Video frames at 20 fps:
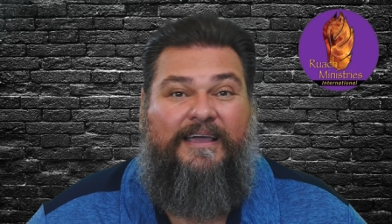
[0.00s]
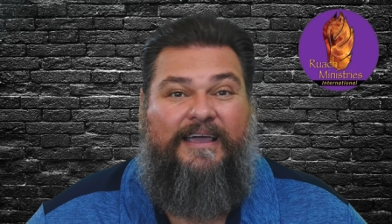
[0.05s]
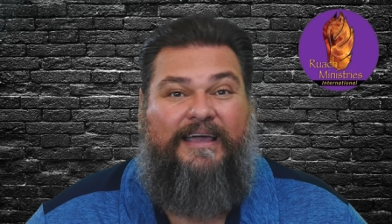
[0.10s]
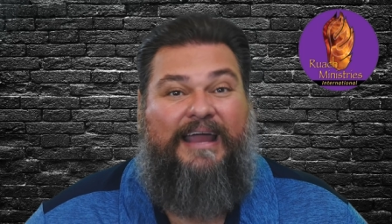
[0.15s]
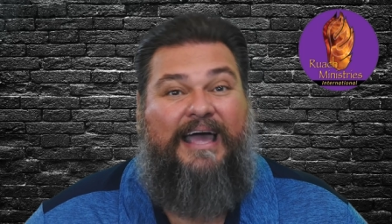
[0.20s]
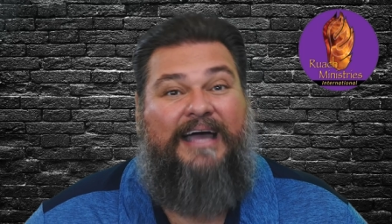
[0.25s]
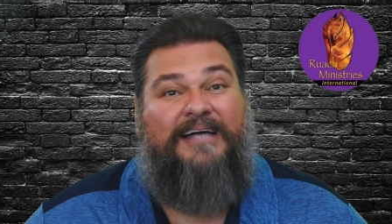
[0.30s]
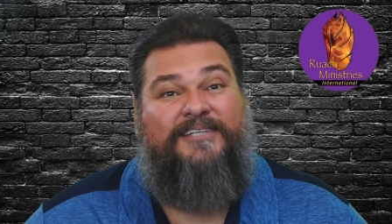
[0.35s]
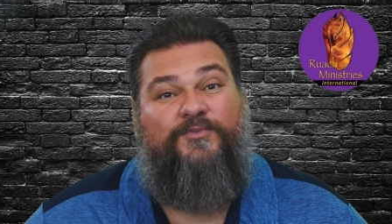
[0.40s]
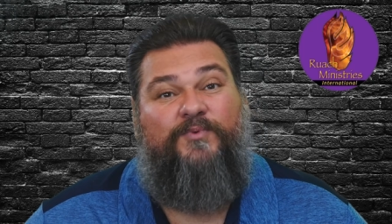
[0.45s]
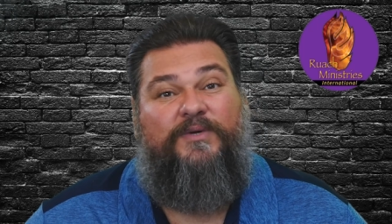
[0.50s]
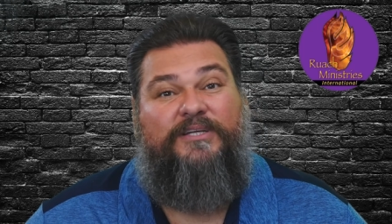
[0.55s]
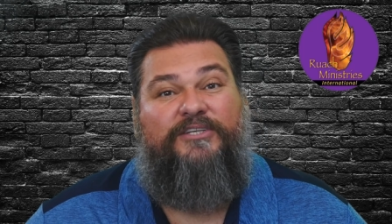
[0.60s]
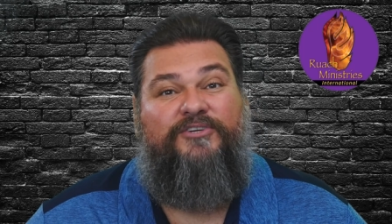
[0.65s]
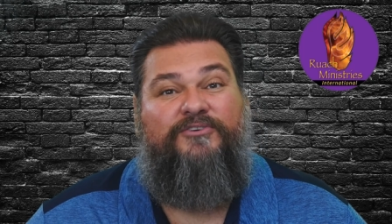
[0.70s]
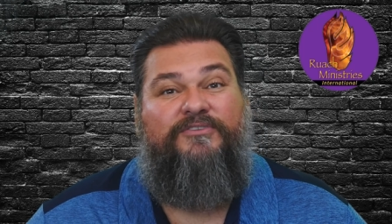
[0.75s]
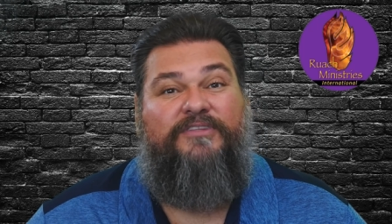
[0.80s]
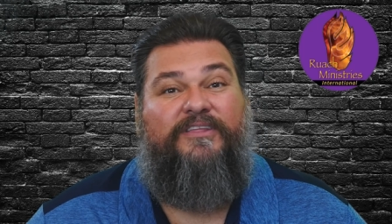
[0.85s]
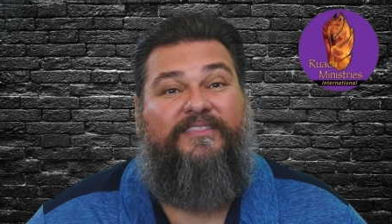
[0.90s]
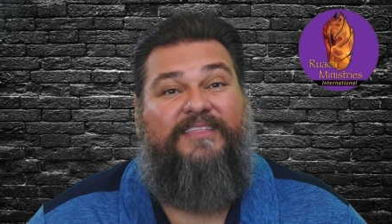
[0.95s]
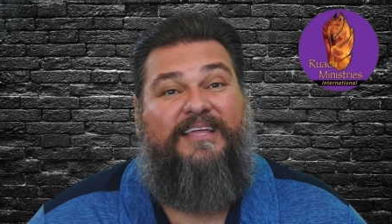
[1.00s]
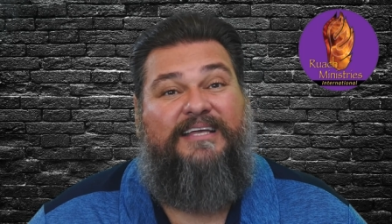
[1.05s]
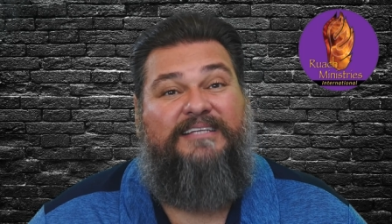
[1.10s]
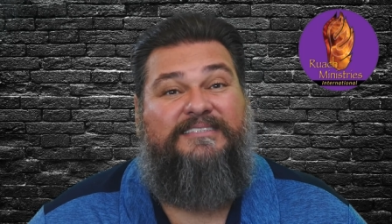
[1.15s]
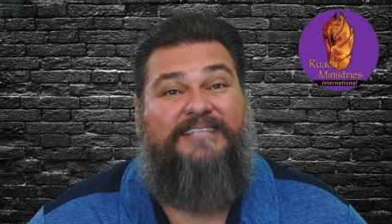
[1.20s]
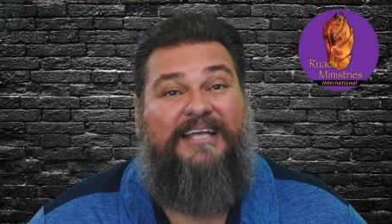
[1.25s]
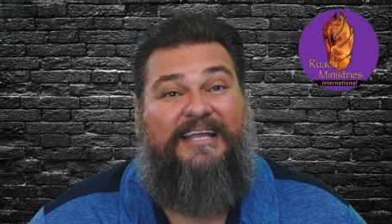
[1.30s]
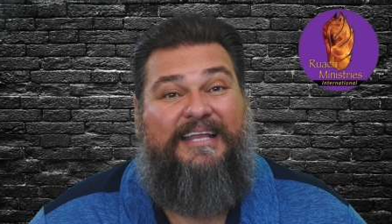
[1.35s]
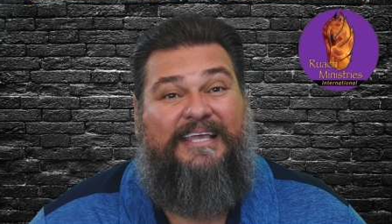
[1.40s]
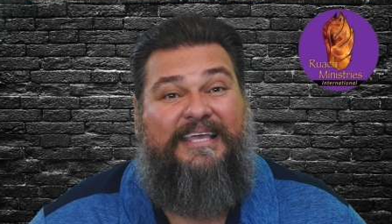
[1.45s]
And as we do the
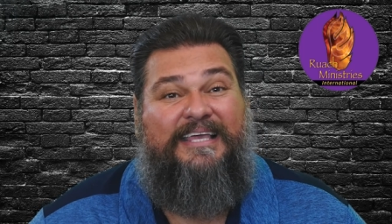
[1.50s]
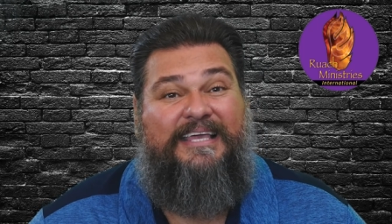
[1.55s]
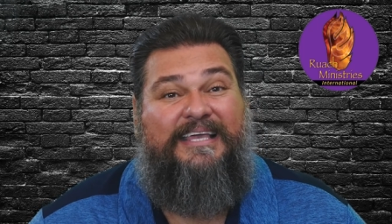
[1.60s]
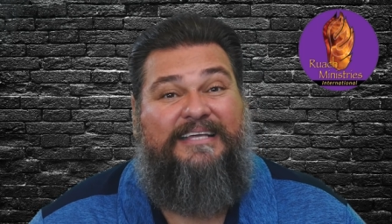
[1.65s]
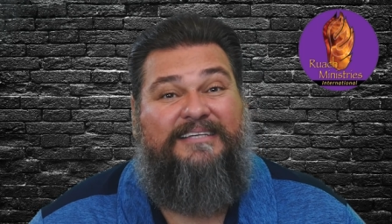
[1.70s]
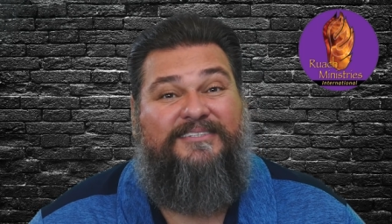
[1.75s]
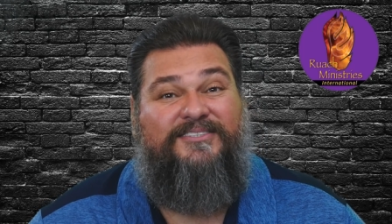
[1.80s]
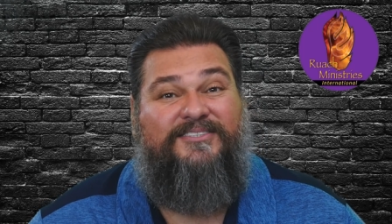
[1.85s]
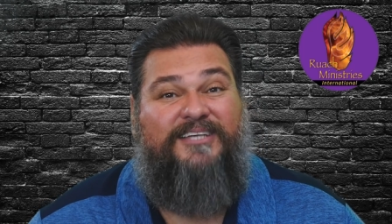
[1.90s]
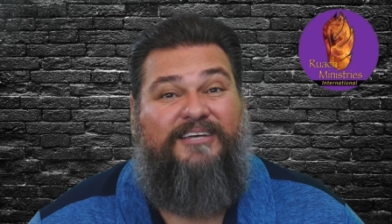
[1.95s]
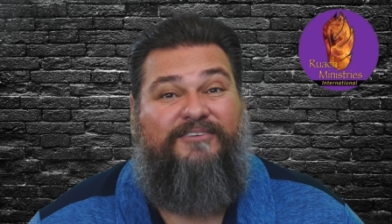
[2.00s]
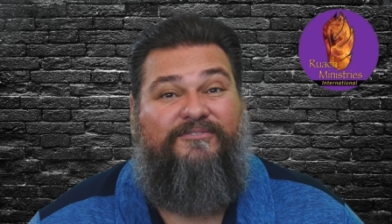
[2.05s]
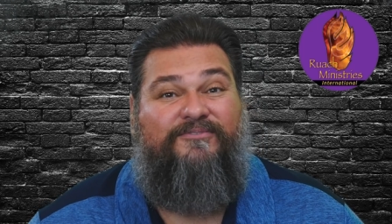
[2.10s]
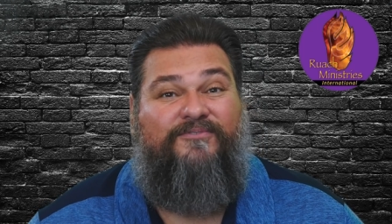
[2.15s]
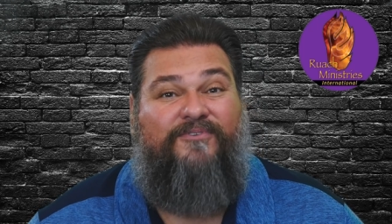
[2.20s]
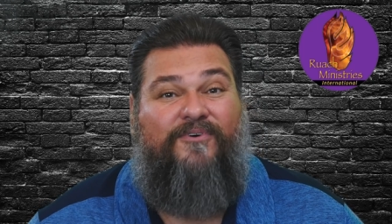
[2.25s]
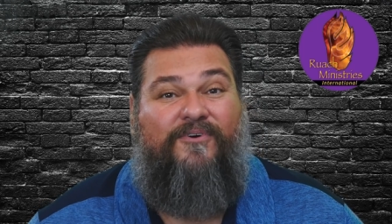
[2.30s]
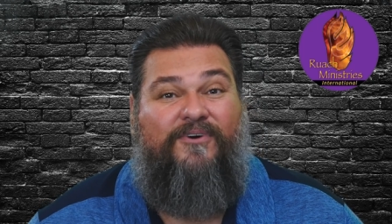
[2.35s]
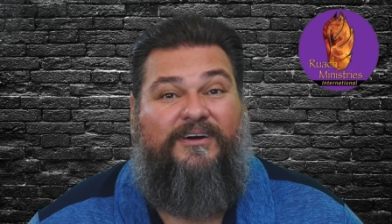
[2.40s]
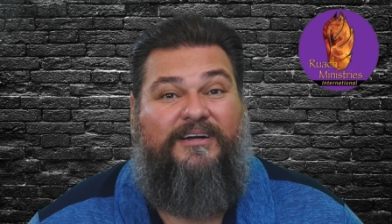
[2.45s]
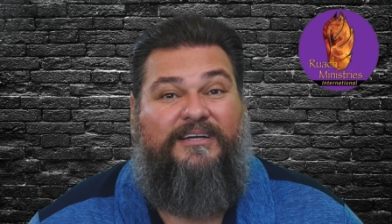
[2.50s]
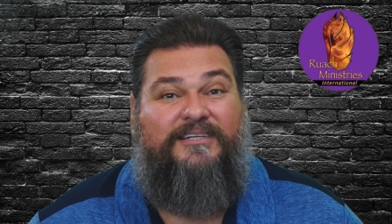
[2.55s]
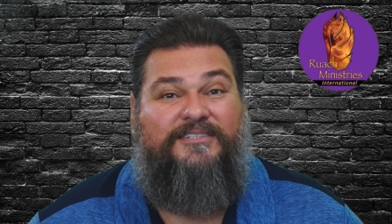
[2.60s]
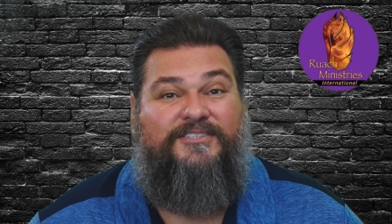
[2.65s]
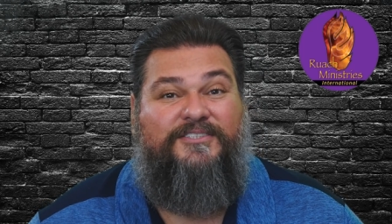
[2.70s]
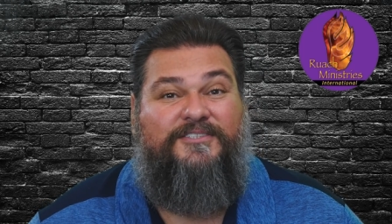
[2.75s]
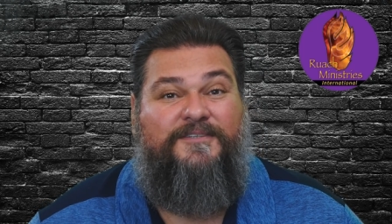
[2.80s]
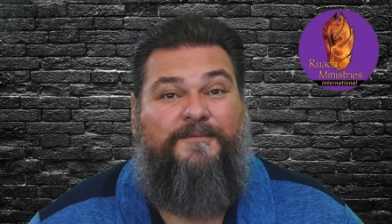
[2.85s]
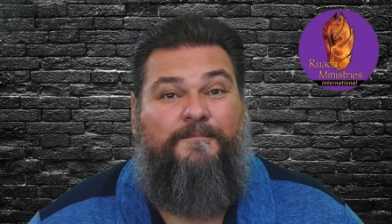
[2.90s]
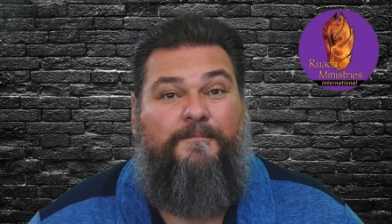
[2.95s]
things that he has said for
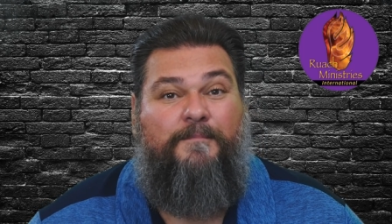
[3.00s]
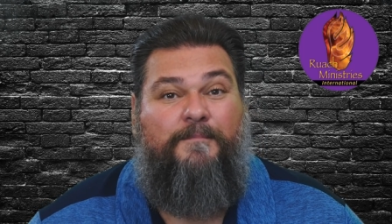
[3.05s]
us,